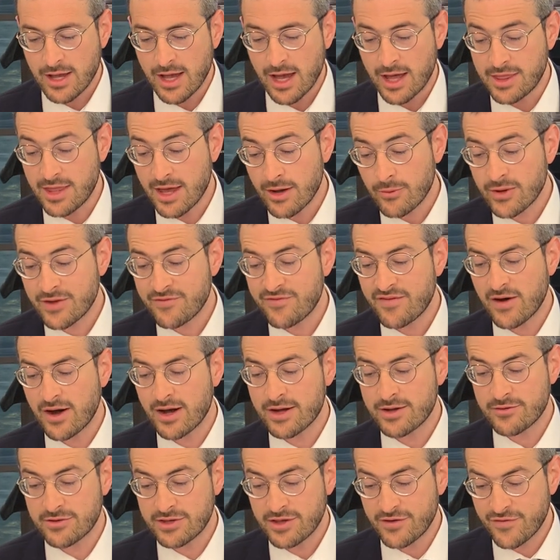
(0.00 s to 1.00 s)
And then we
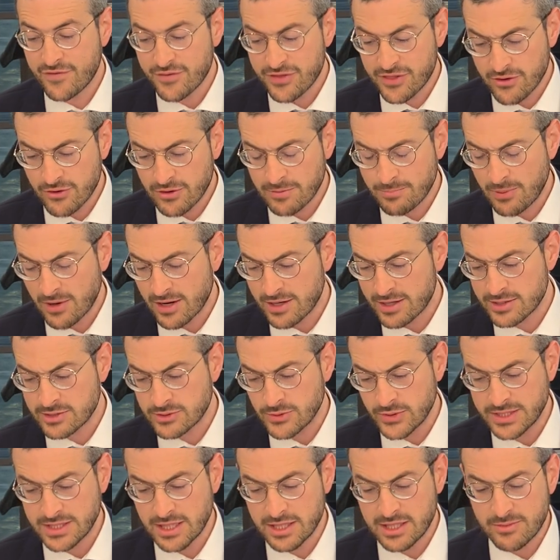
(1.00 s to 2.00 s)
find the third part is
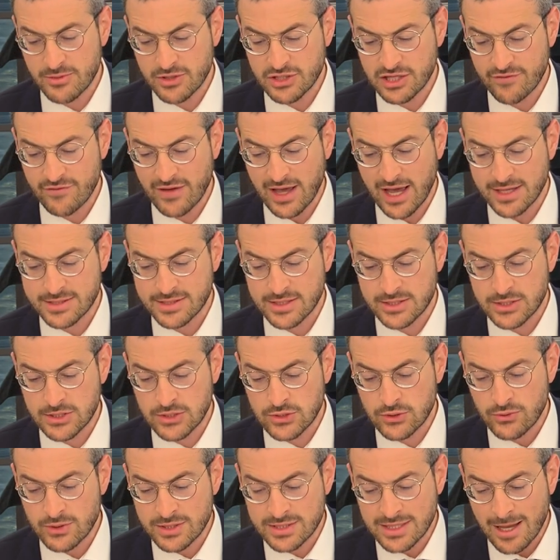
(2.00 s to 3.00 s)
we said in the Mishnah that has a
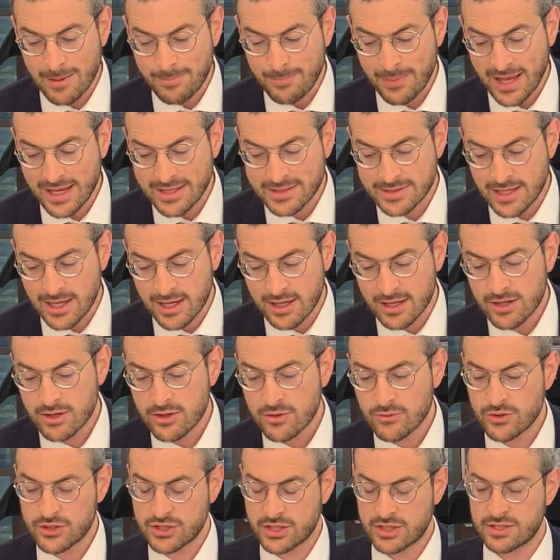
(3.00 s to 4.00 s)
tzuris ha-pesach,
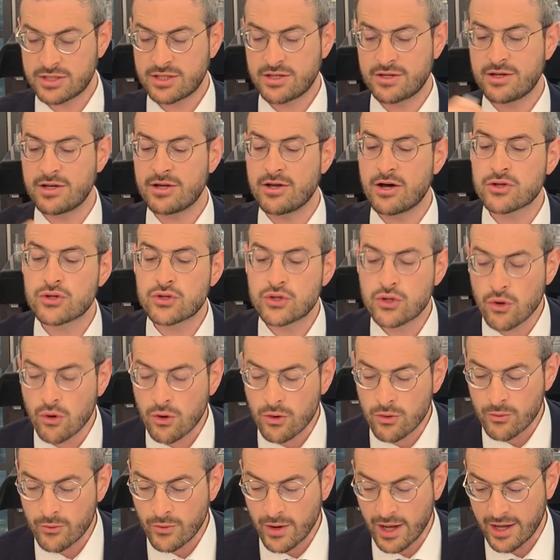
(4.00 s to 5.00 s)
which is the, a
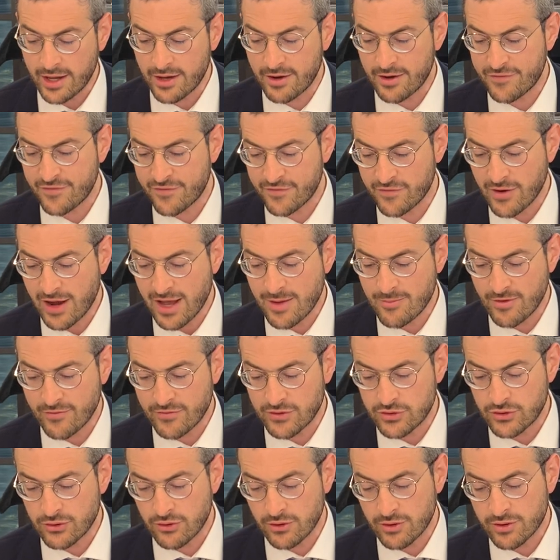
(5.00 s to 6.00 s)
doorway, a frame of
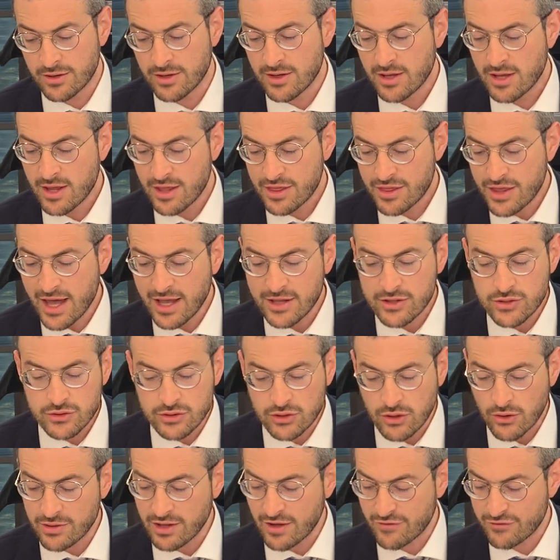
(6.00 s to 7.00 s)
a door. Then you
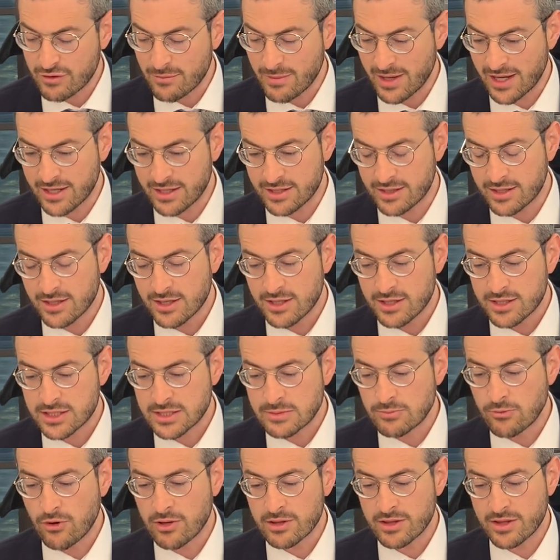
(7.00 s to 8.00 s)
don't have to make it
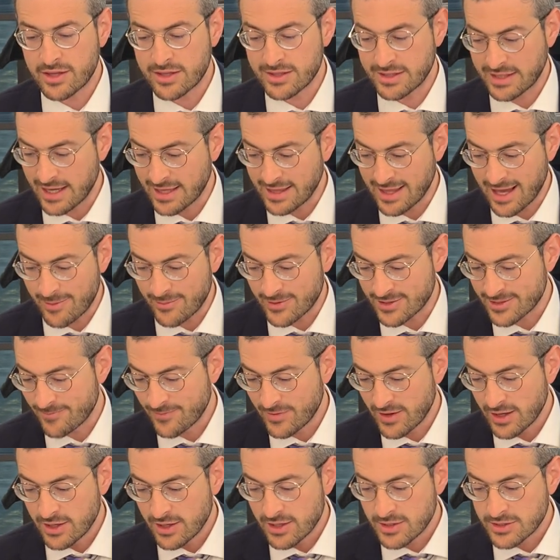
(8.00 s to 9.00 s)
smaller than ten amos.
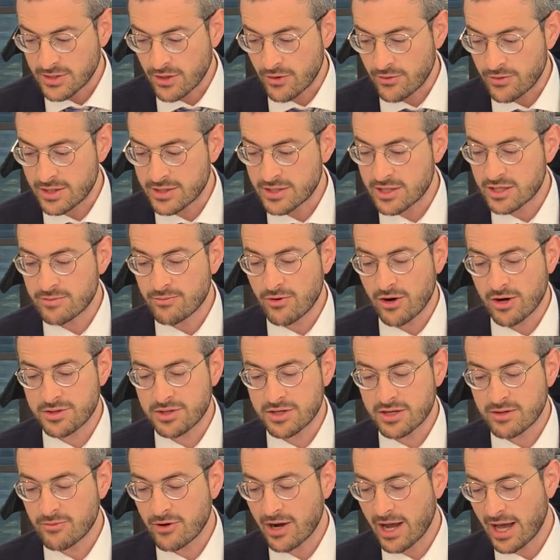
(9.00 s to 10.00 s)
So in the Gemara,
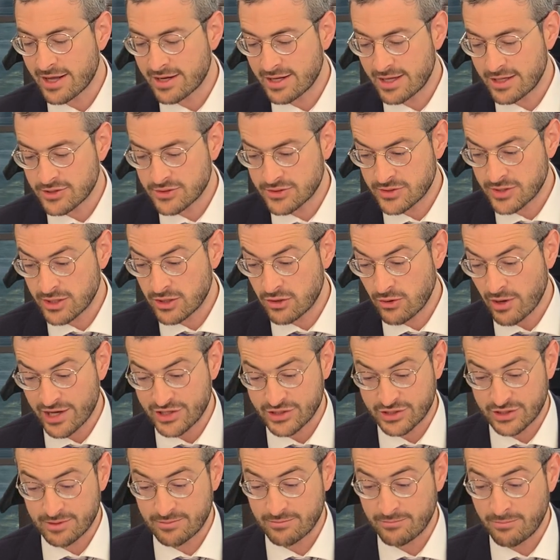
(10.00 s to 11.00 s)
the Gemara had an interesting
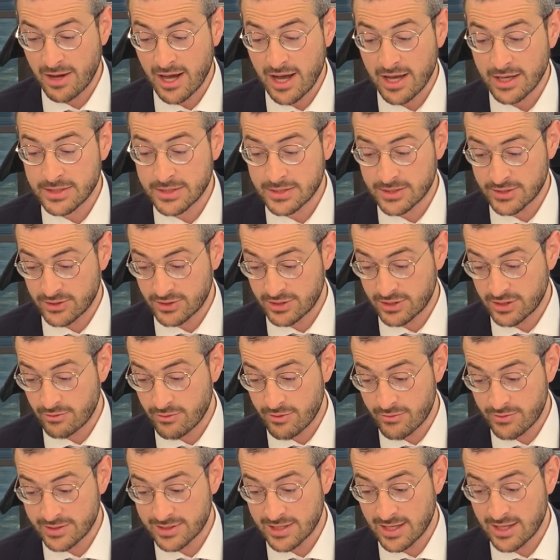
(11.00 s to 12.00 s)
question. By sukkah,
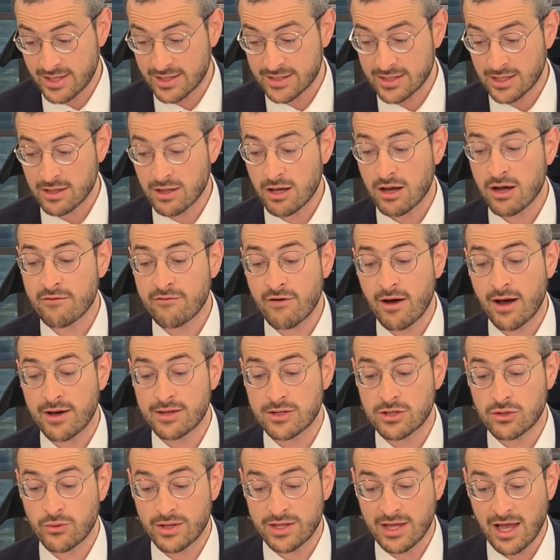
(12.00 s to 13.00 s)
when we say this halach of
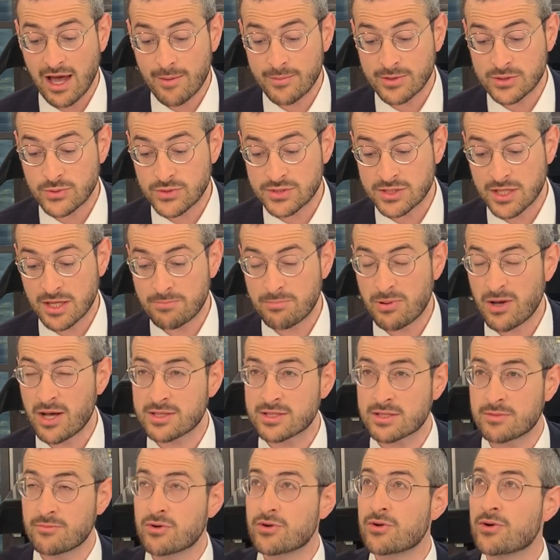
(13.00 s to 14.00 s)
hiding twenty amos, we said
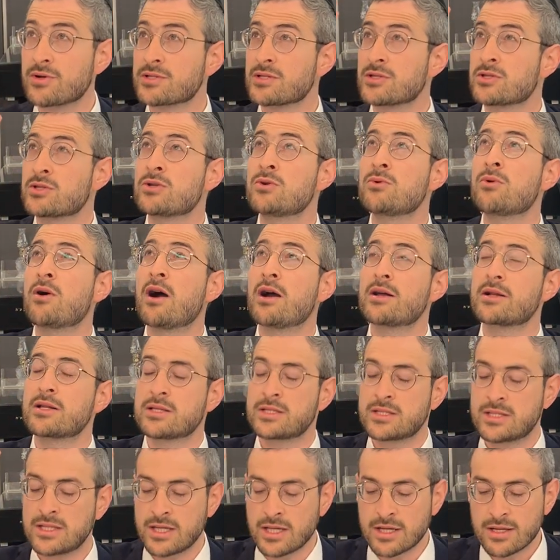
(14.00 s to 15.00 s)
possible because it's too hard
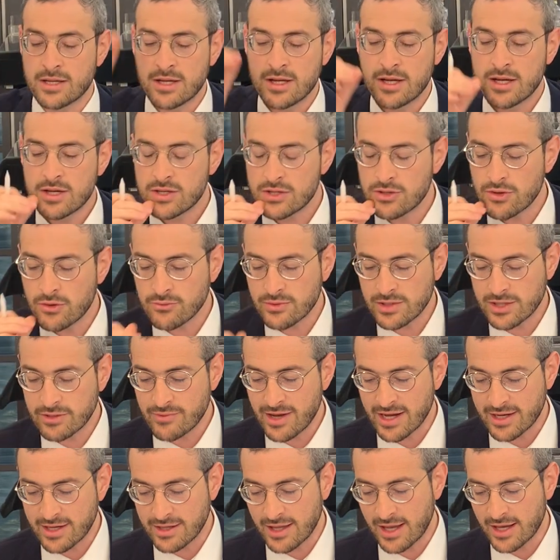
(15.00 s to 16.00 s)
to see. You don't really
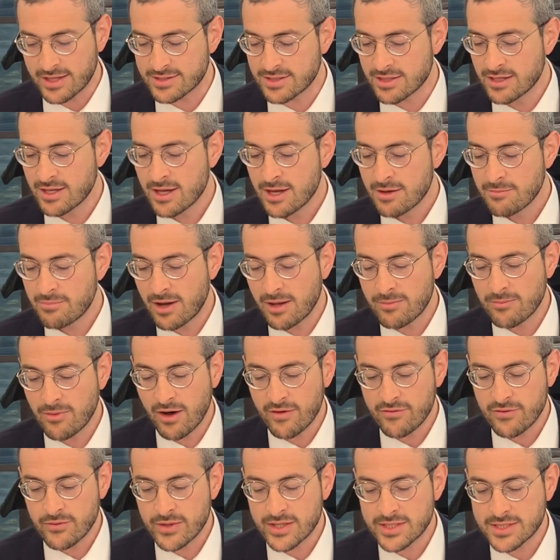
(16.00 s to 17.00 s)
recognize. By
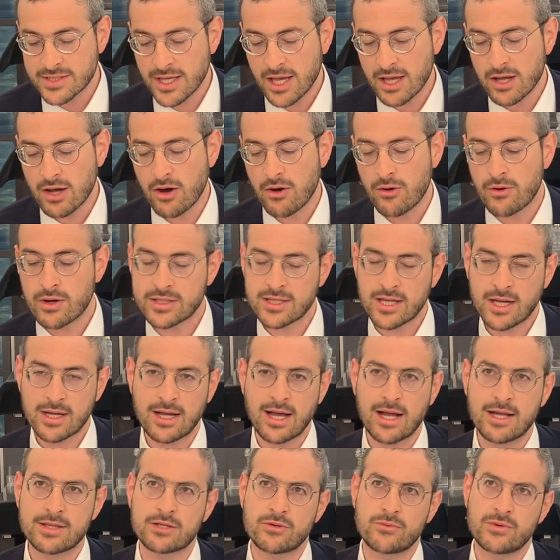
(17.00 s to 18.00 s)
mava, we say oh a
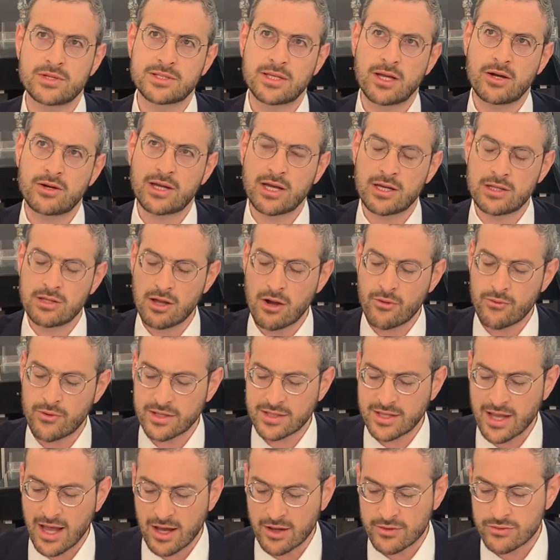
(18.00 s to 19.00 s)
takanta. We say okay, lower
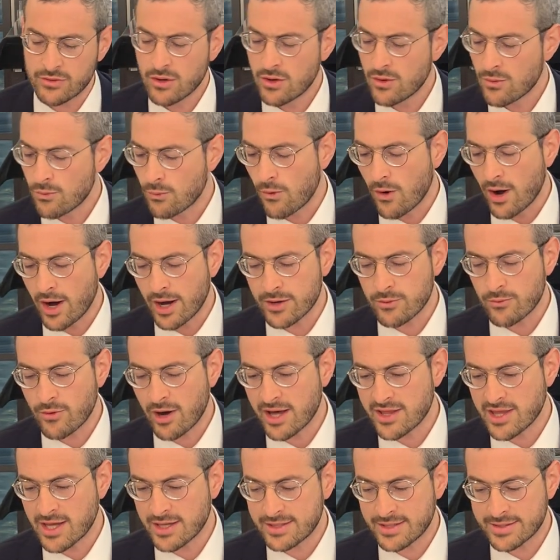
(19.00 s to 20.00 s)
it down. Why?
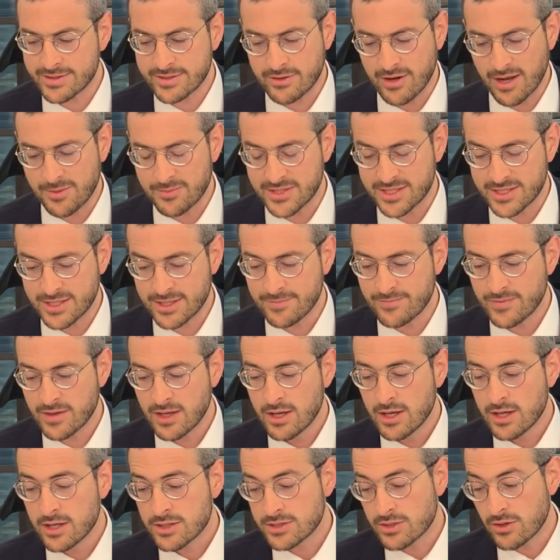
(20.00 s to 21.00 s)
Why that discrepancy?
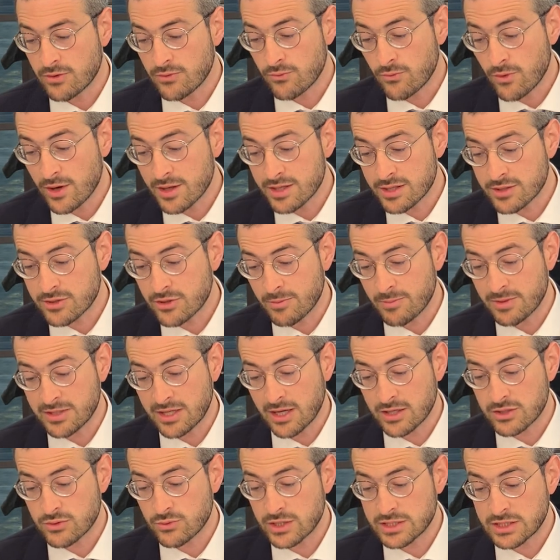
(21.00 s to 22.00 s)
So one
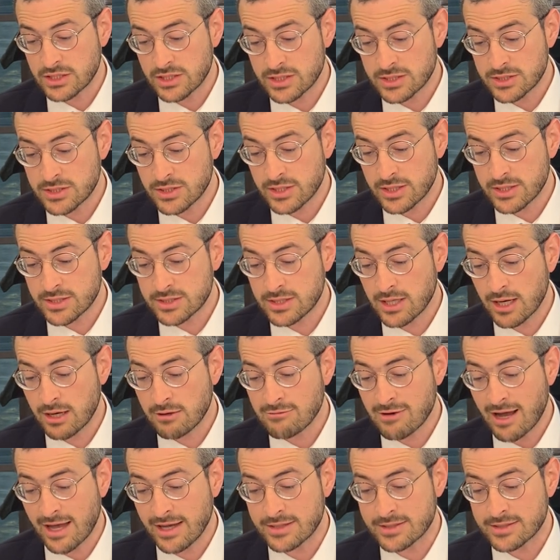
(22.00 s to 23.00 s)
interpretation was because sukkah is
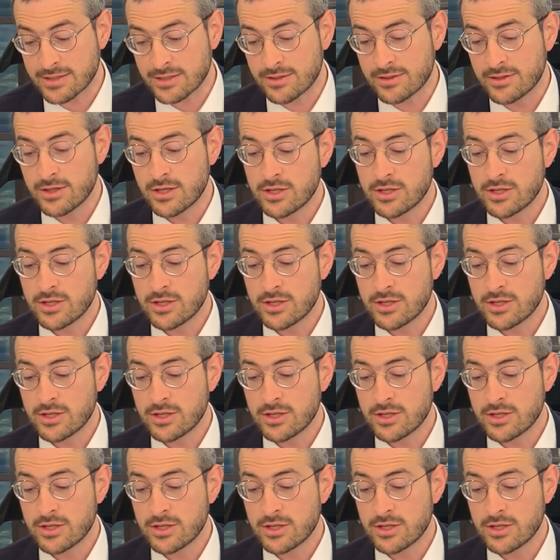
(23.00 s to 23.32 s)
deraisa.